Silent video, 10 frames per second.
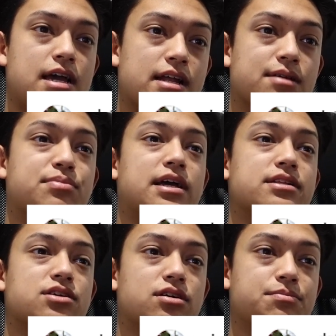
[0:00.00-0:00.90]
any
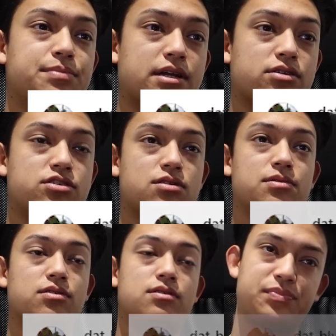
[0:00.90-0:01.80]
plans on bigger
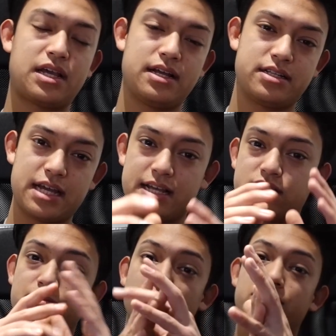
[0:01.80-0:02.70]
turbo? And to
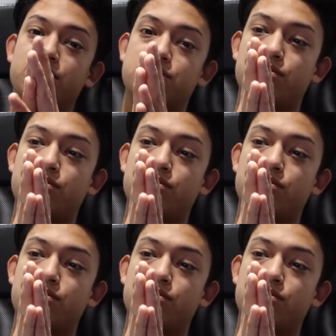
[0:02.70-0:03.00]
answer both of those